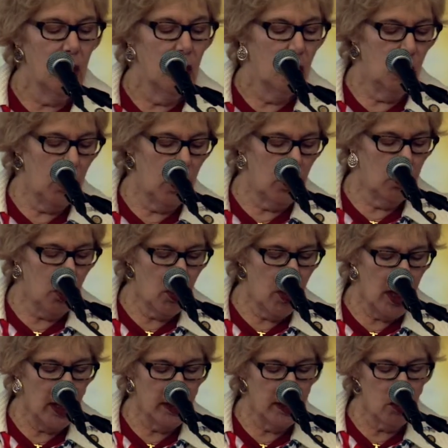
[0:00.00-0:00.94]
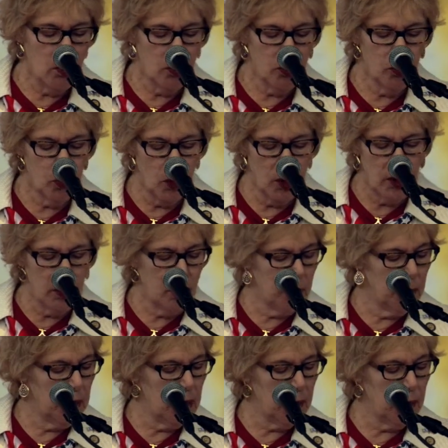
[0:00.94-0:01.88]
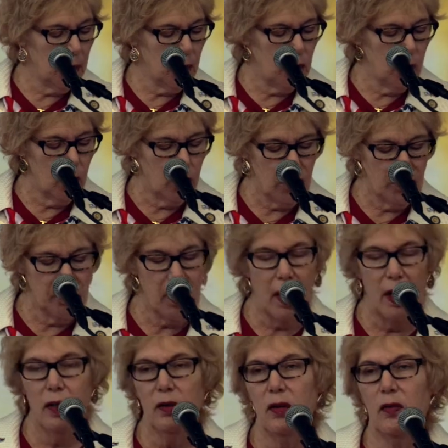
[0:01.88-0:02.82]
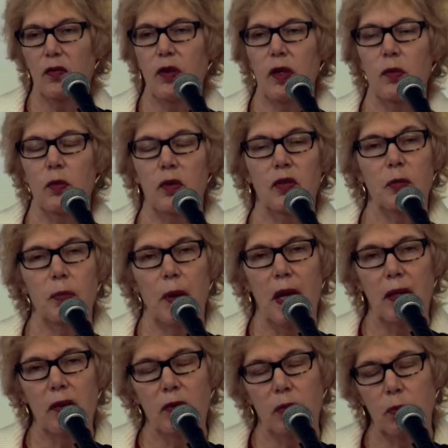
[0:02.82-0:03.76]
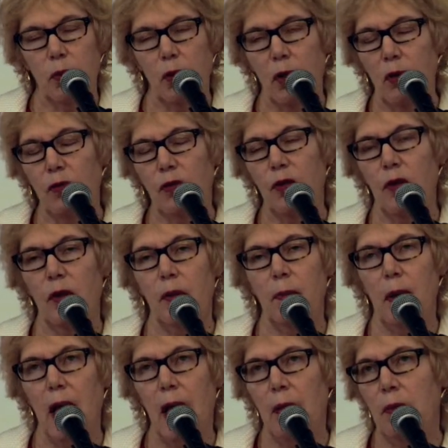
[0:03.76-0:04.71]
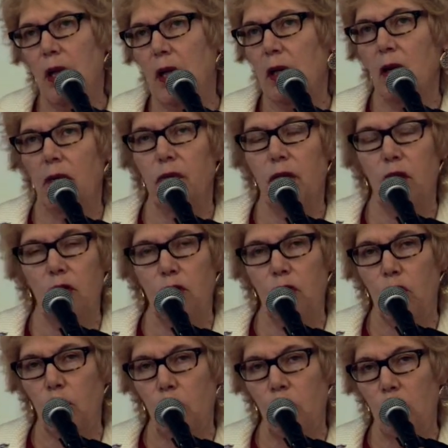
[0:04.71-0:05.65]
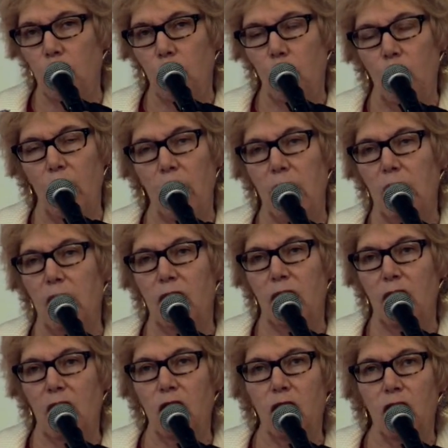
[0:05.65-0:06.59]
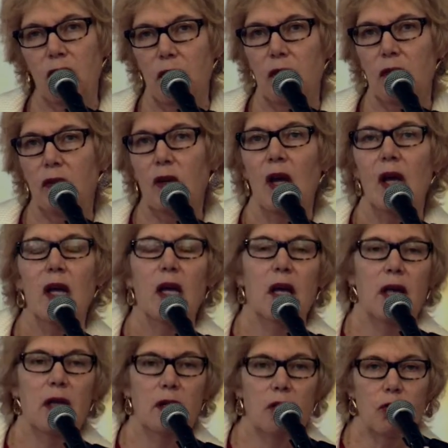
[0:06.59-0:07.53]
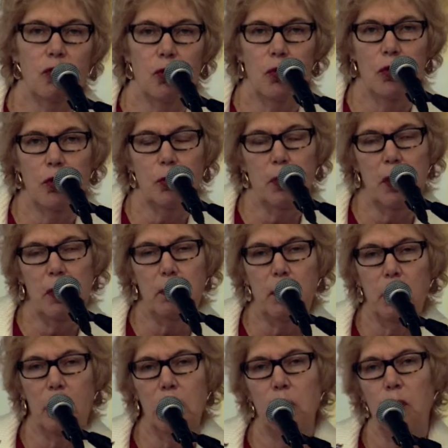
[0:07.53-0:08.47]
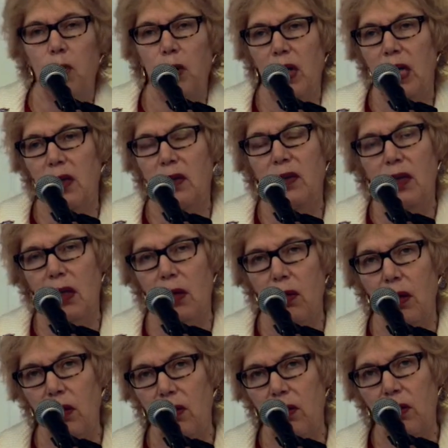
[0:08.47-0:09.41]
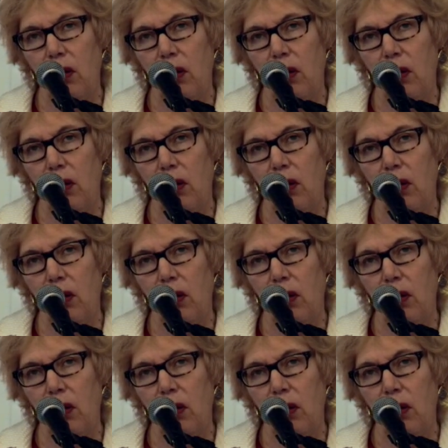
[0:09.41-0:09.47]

Well, Rouhani was one of the people who was actively responsible for the bombing of the Jewish organizations and the Jewish people in Buenos Aires.